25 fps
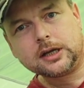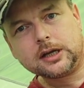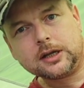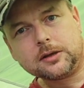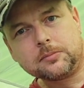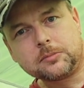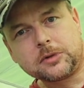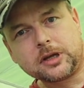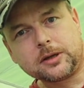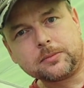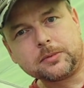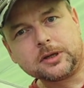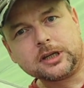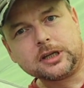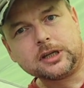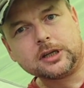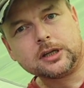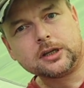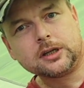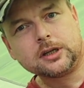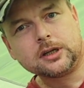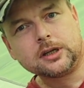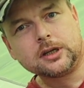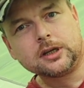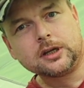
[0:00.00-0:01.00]
and maybe
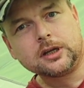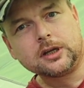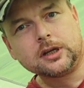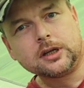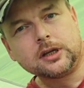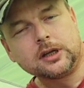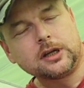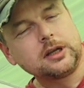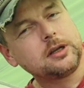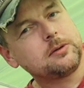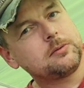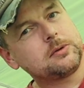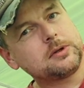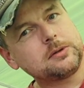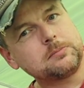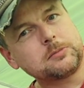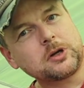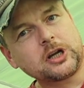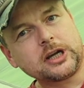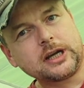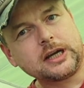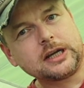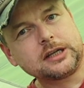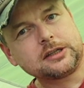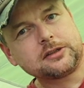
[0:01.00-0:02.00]
it
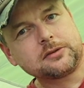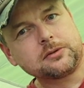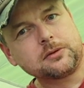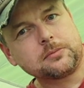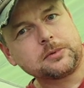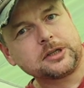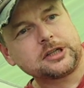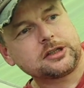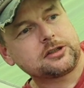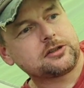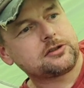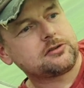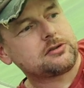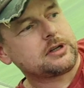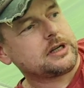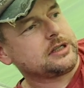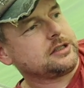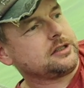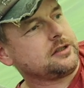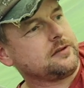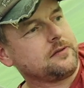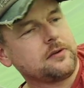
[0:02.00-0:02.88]
might add to a bit of stress